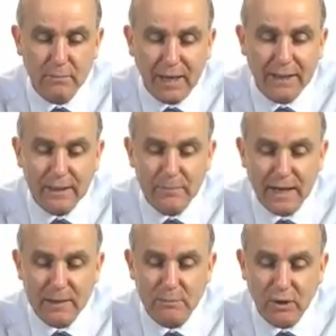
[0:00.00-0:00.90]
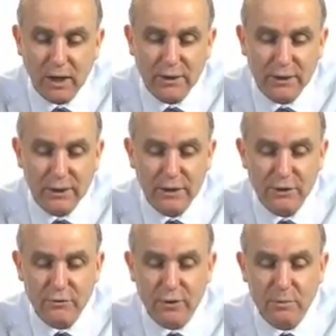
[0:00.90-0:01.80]
mainly mass production
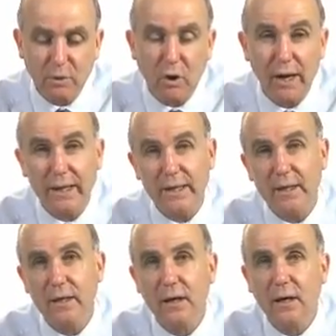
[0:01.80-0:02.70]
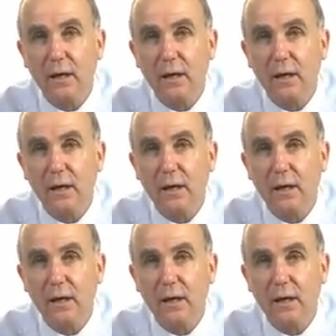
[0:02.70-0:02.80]
industries pioneered